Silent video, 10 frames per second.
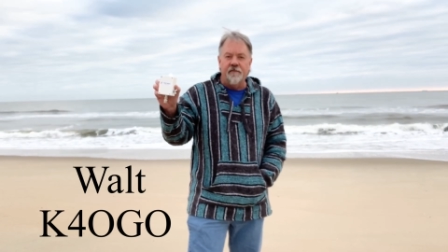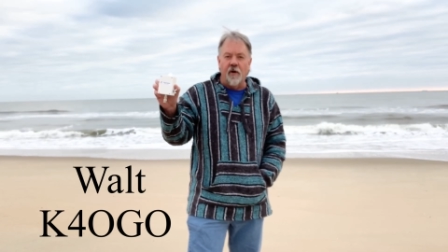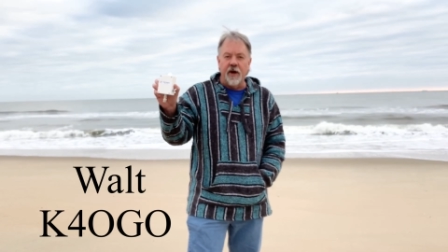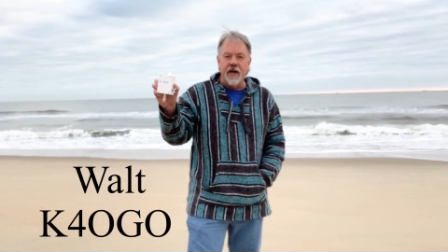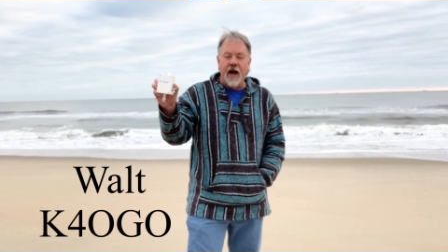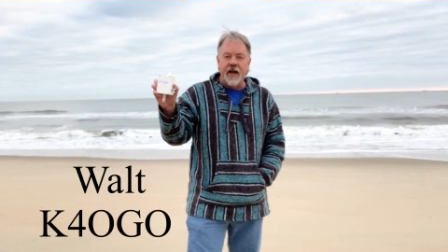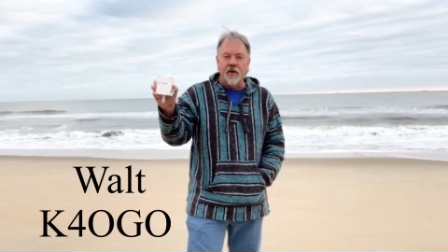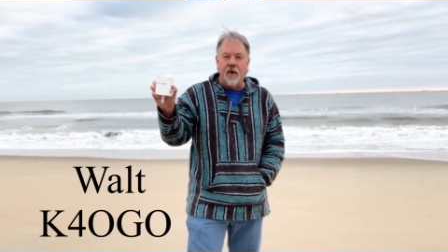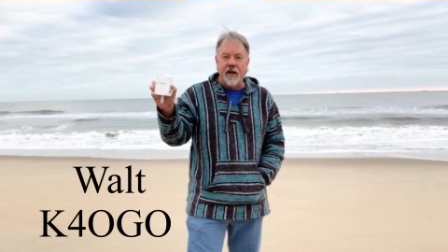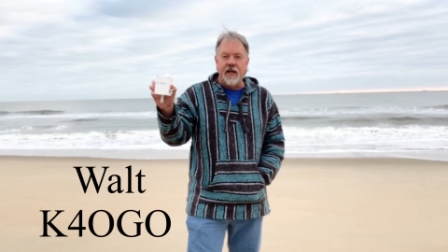49
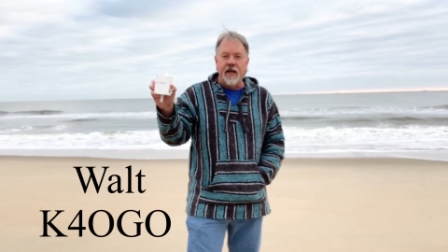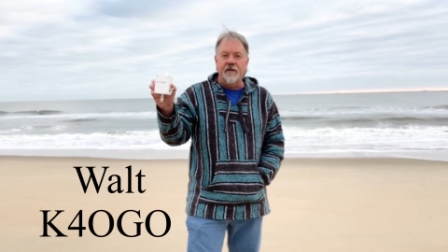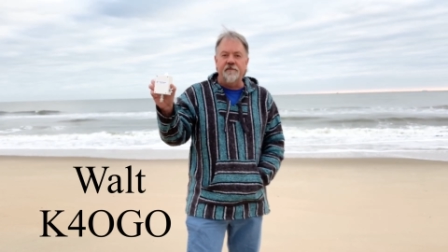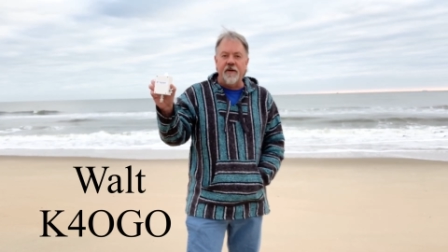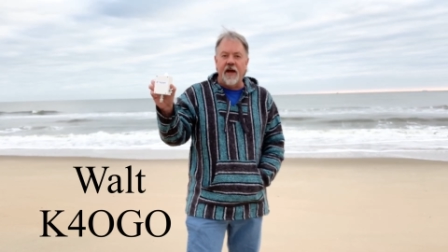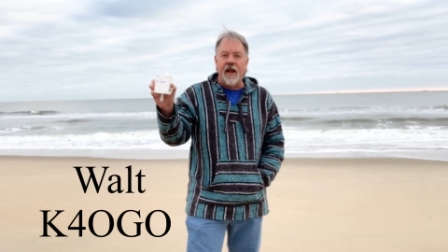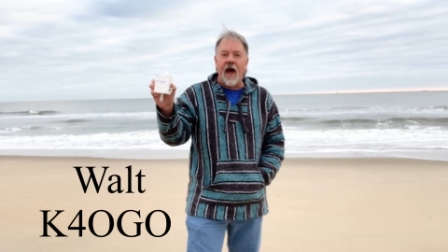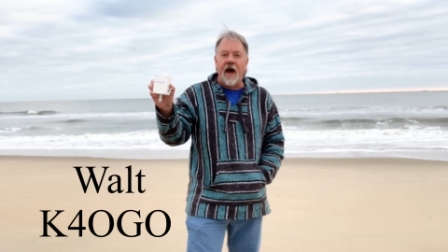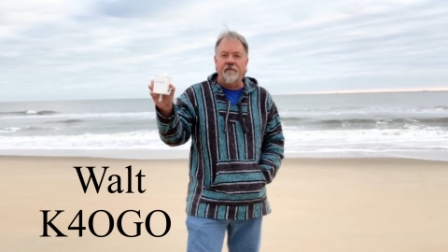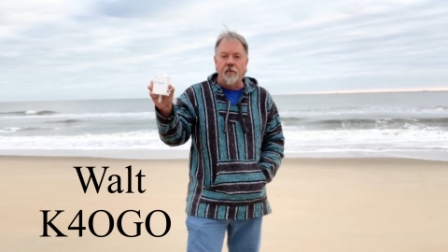to one end-fed
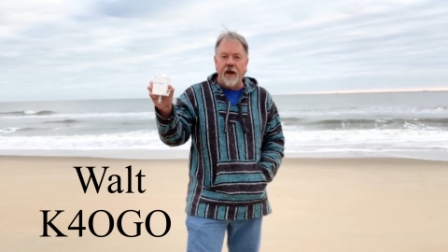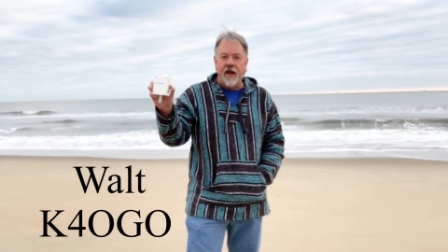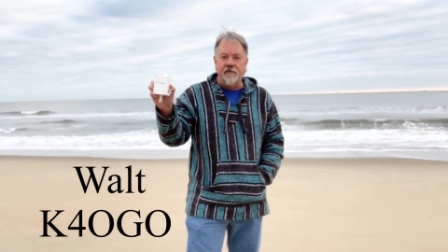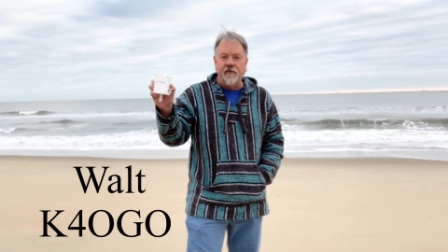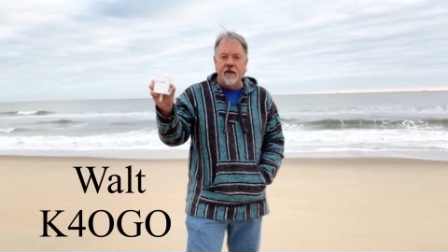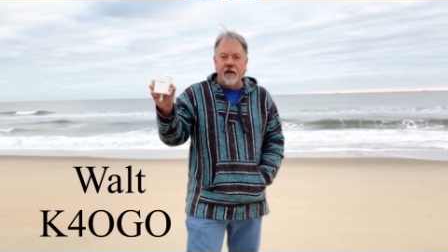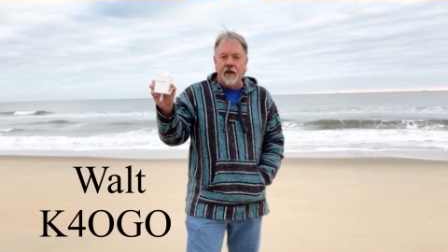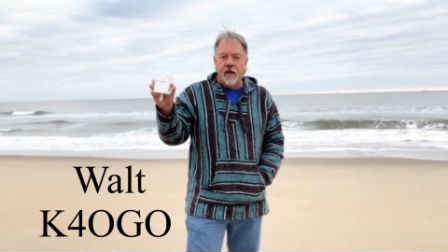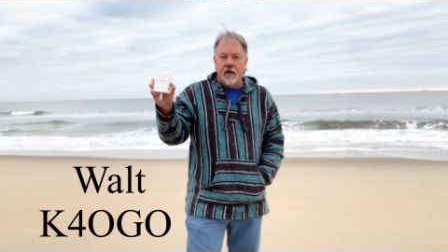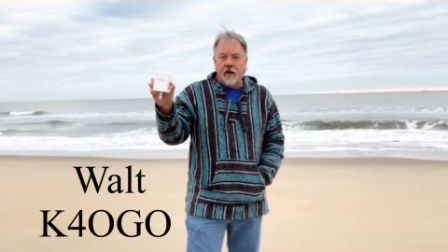half-wave
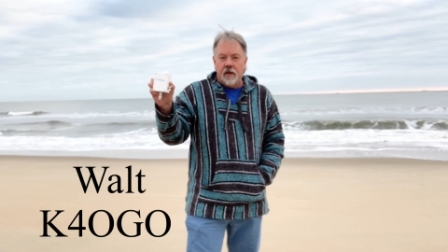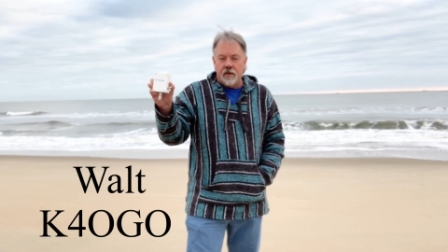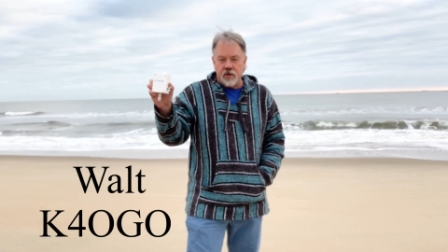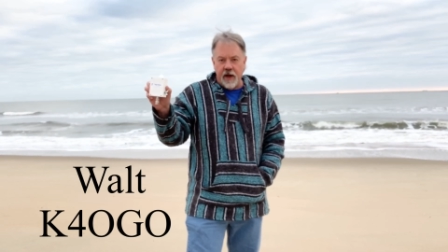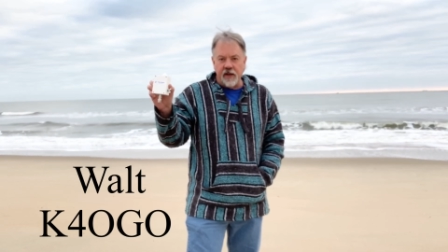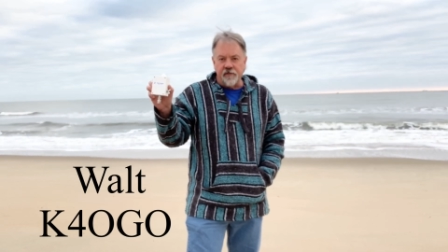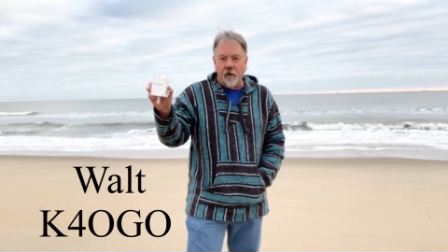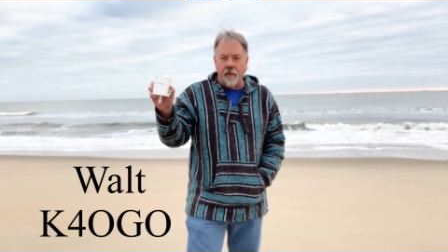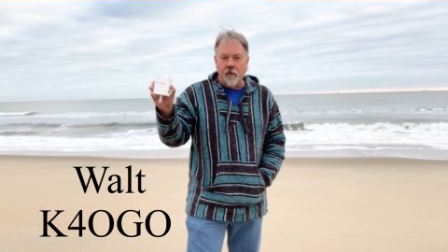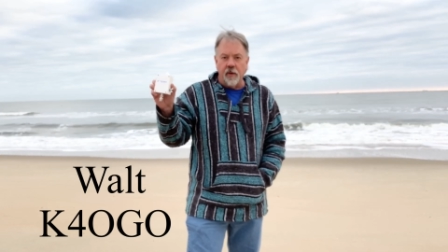
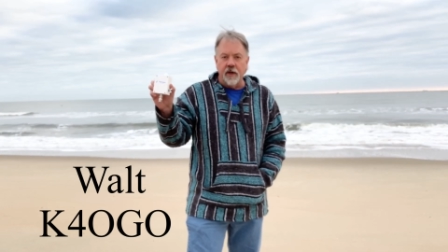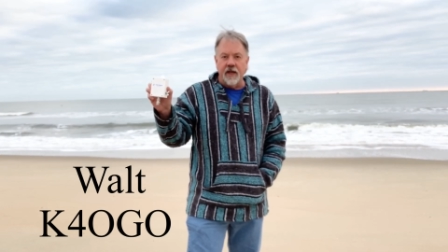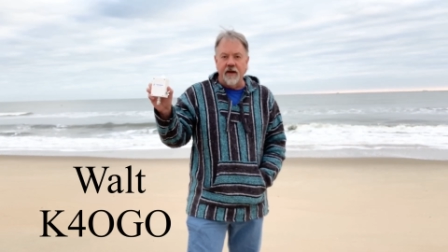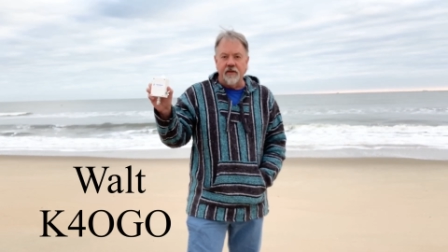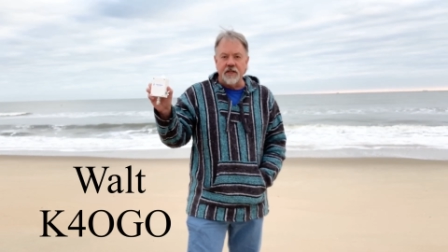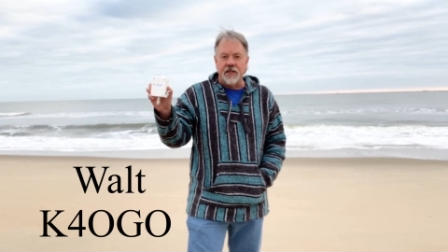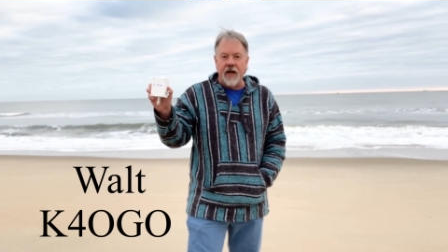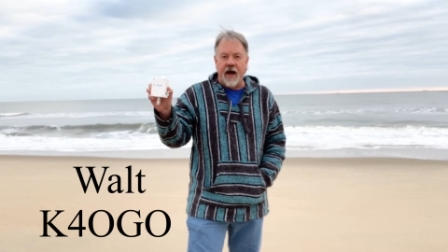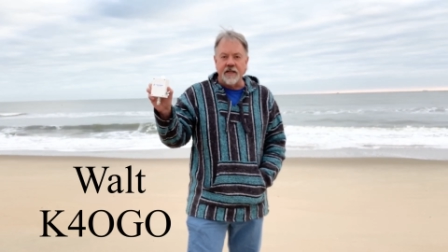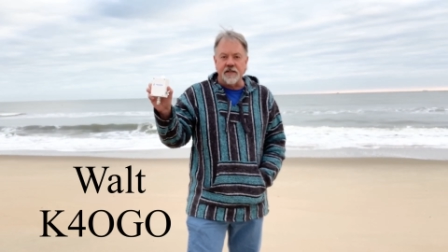transformer. We're gonna give it a
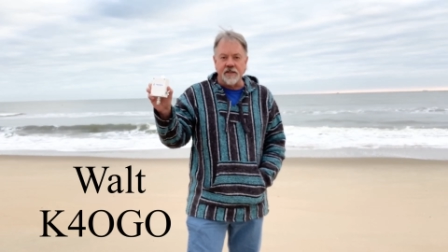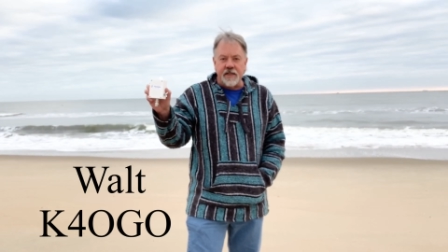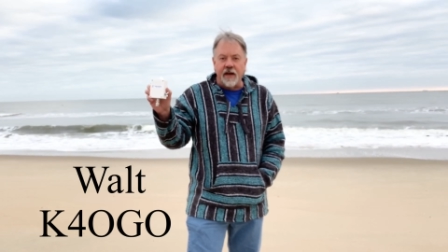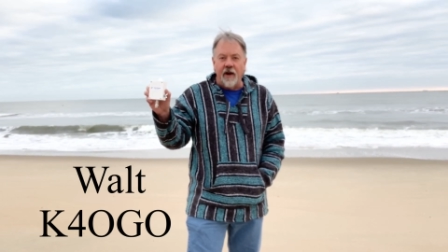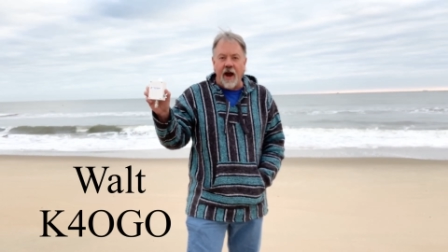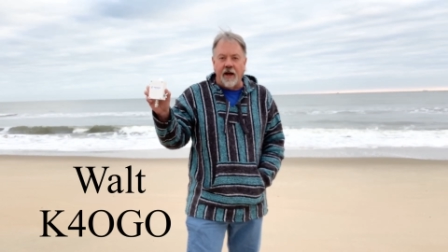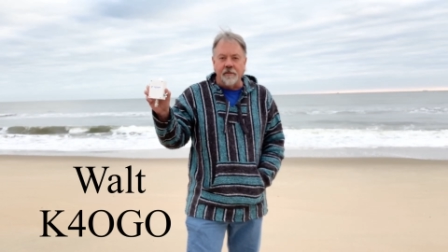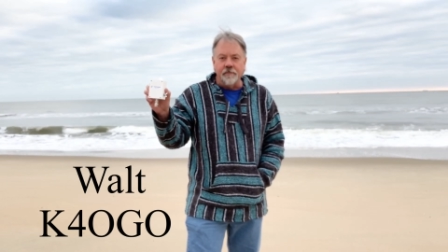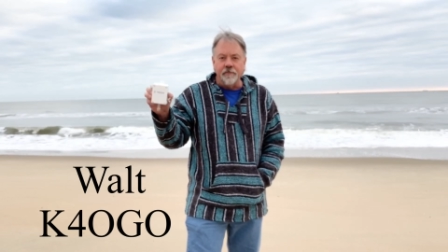shot, so stick around.